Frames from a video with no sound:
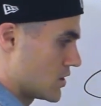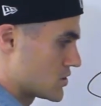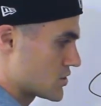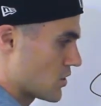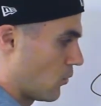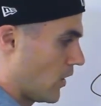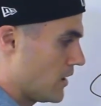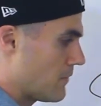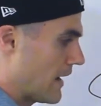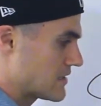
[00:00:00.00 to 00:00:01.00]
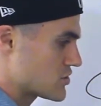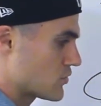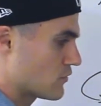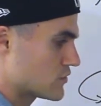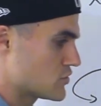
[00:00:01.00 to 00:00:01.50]
So 1 minus
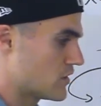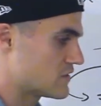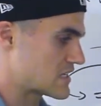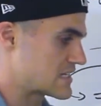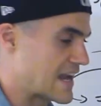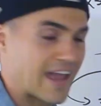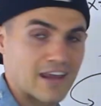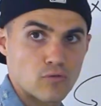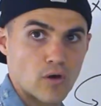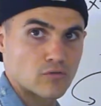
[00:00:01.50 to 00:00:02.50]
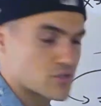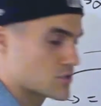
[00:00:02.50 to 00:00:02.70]
3 over 2 gives us negative 1 over